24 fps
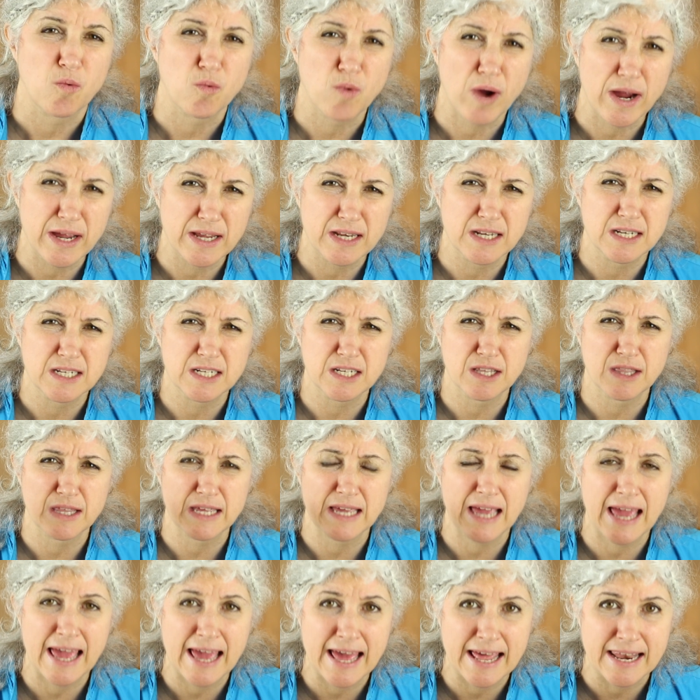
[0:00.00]
right to
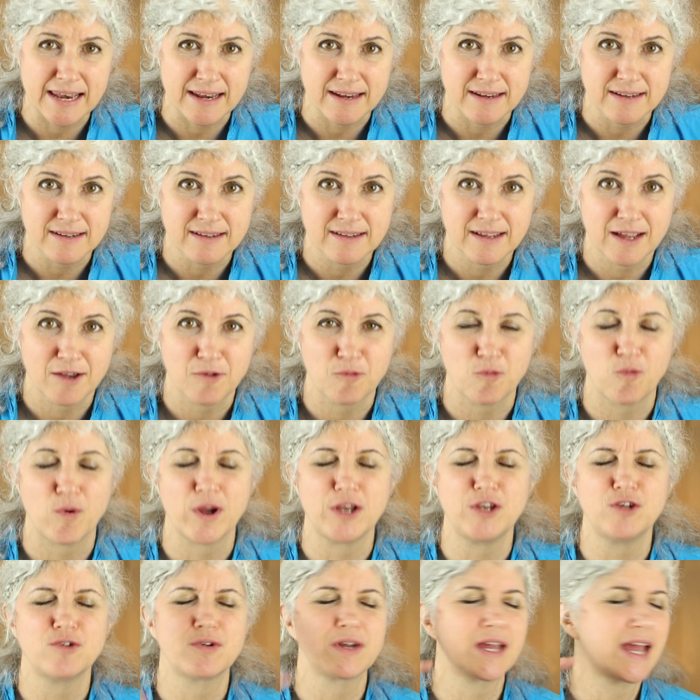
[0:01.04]
the end. And
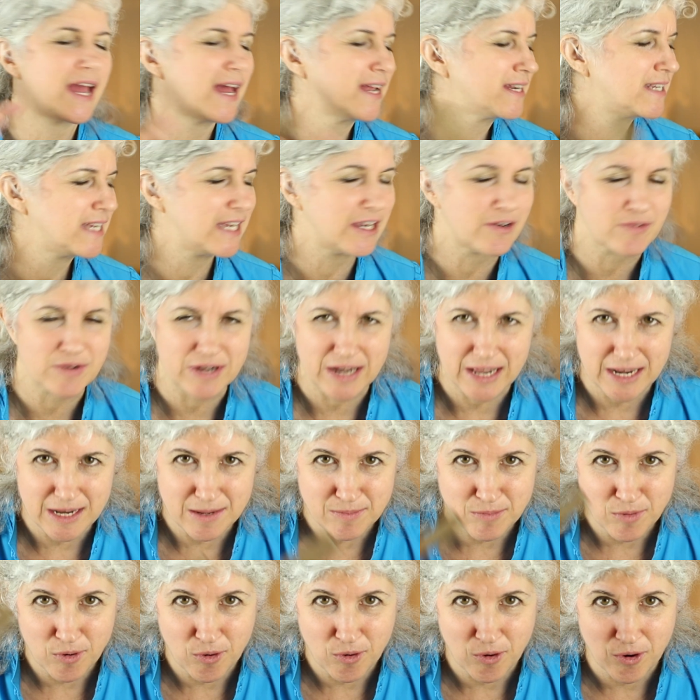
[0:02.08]
when you can't hear it
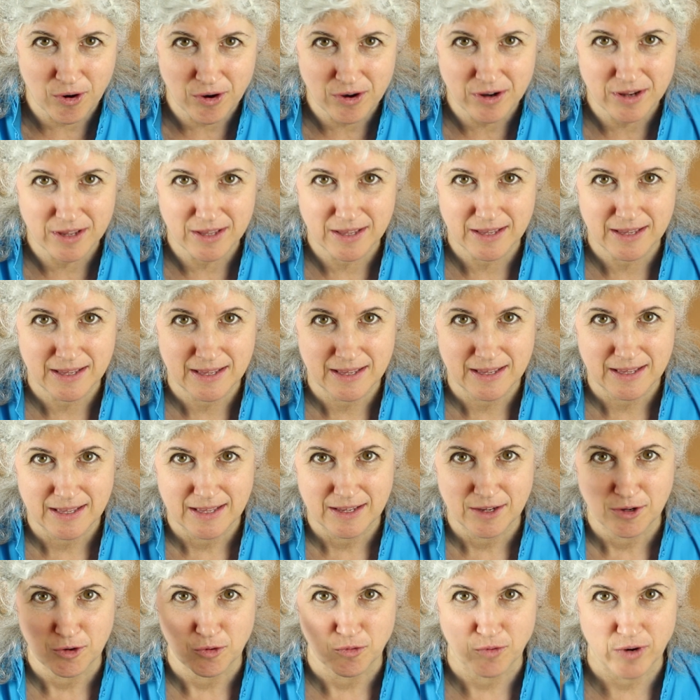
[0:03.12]
anymore,
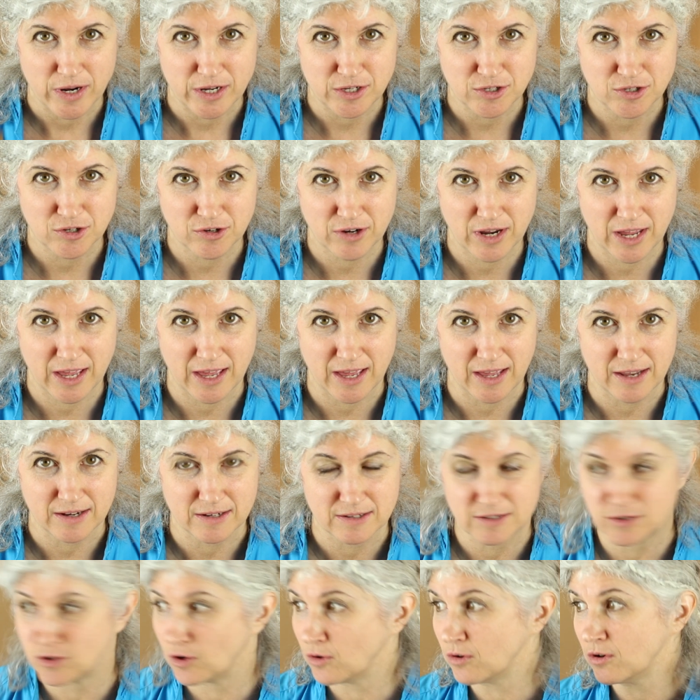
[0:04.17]
raise your
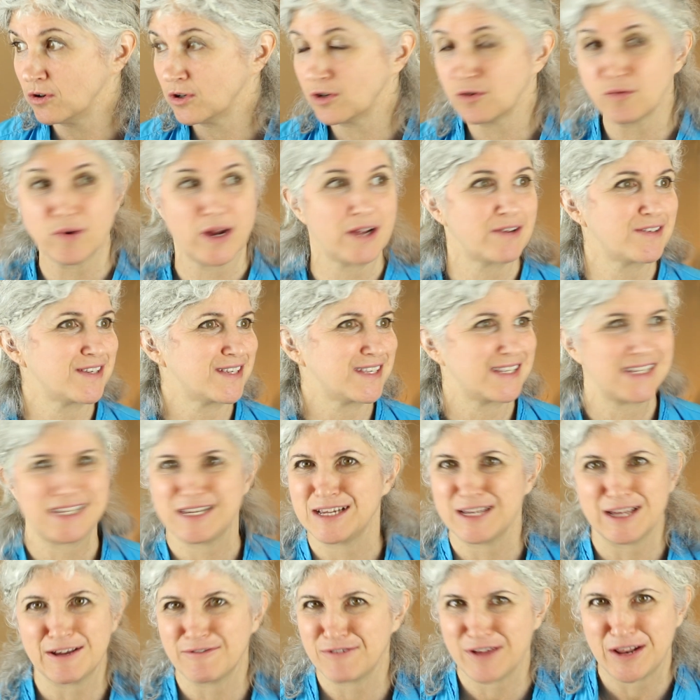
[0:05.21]
hand. Don't look around to
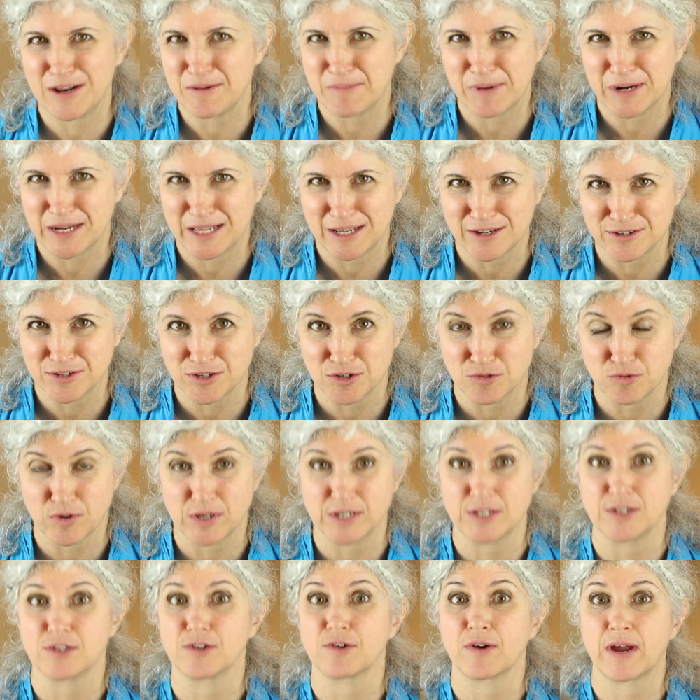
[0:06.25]
see if anybody else is
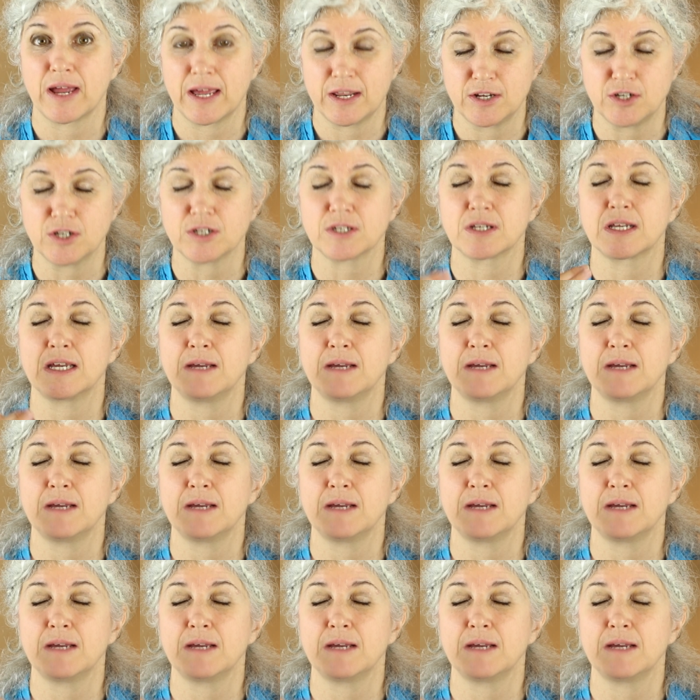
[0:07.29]
raising their hand. Just